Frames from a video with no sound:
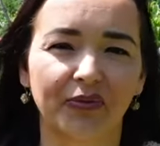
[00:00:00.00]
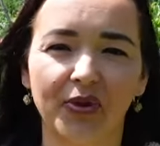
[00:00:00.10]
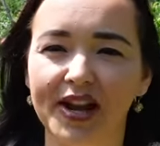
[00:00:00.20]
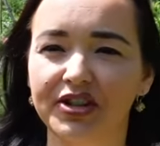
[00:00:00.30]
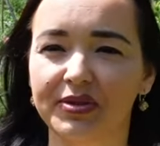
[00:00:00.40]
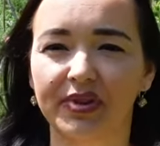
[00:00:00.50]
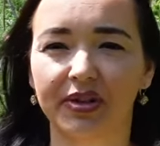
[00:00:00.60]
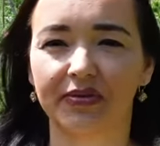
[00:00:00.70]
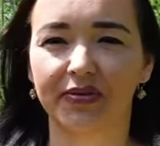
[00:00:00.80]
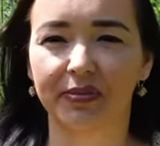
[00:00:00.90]
fresh,
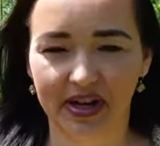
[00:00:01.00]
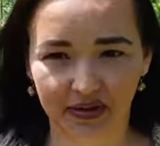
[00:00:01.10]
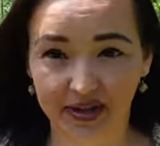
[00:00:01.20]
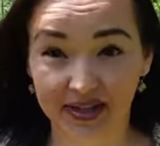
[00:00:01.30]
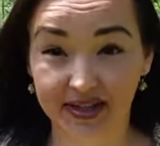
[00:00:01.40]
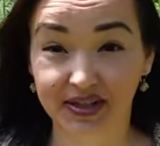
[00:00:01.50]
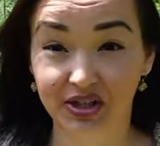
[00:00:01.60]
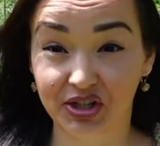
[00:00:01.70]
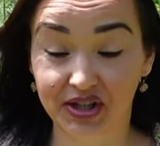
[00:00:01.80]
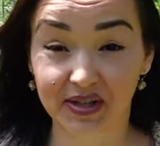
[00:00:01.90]
beautiful berries
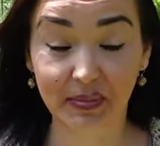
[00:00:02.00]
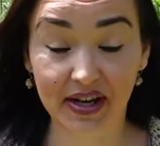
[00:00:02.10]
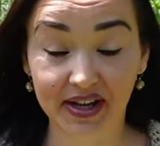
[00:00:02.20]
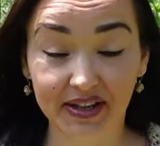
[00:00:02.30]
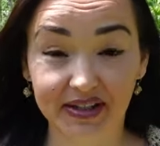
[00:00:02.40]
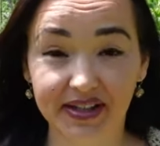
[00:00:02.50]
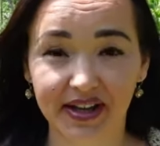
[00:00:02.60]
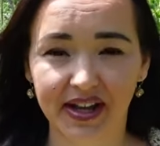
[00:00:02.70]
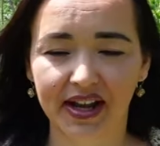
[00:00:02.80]
just picked.